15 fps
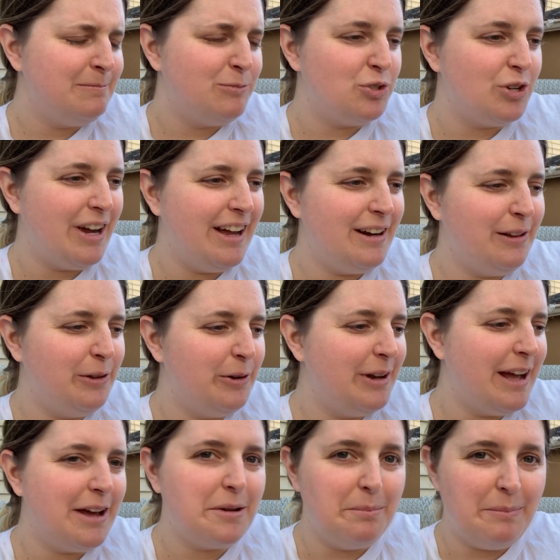try to learn
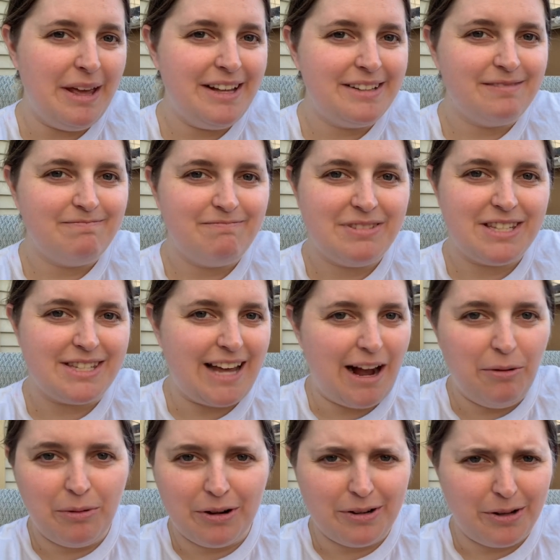how to make
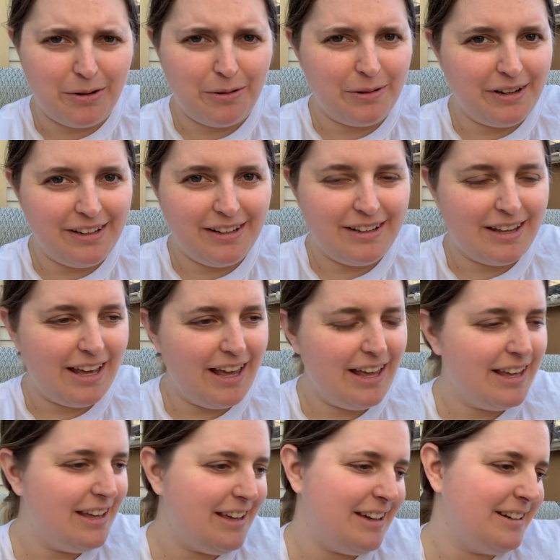sourdough and
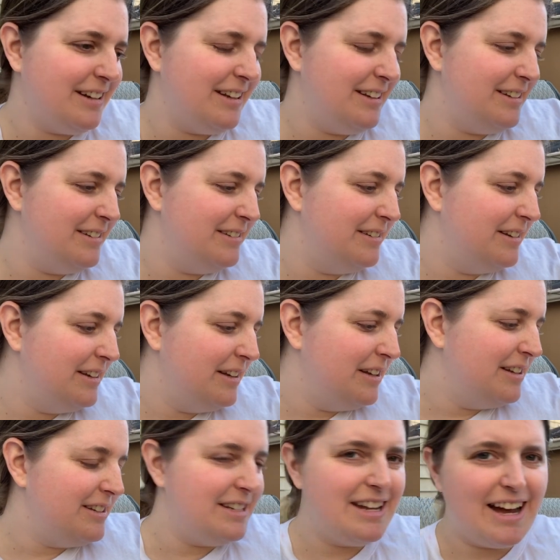can and
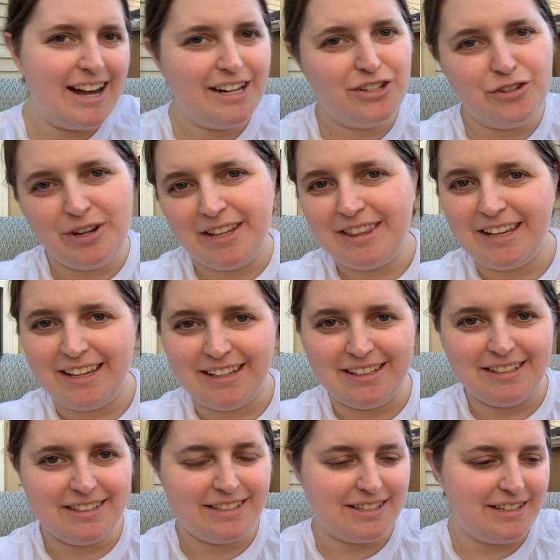dehydrate
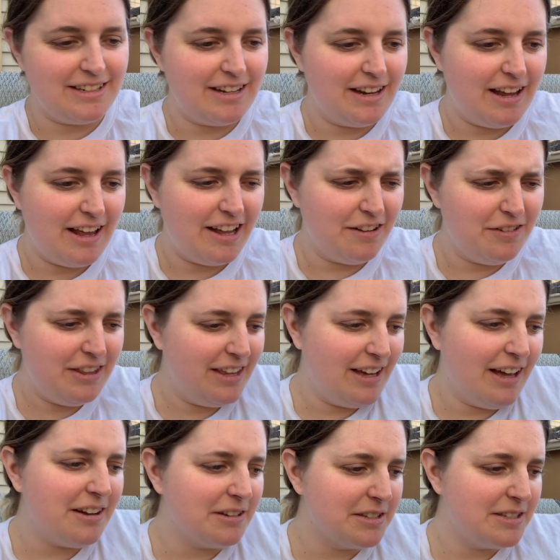things and everything
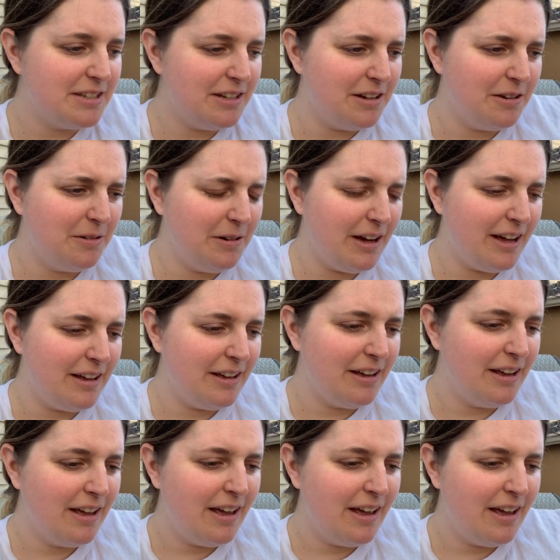else, you know? I